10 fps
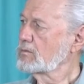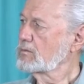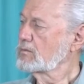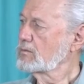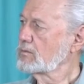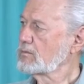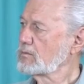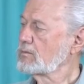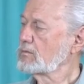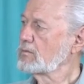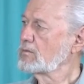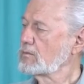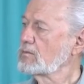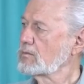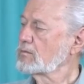
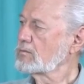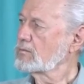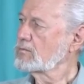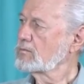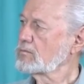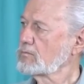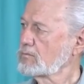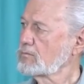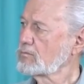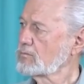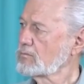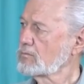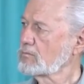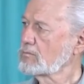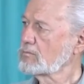
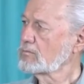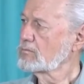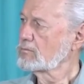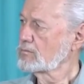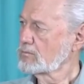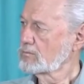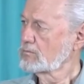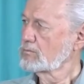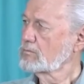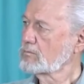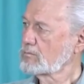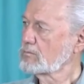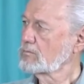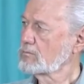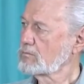(not speaking)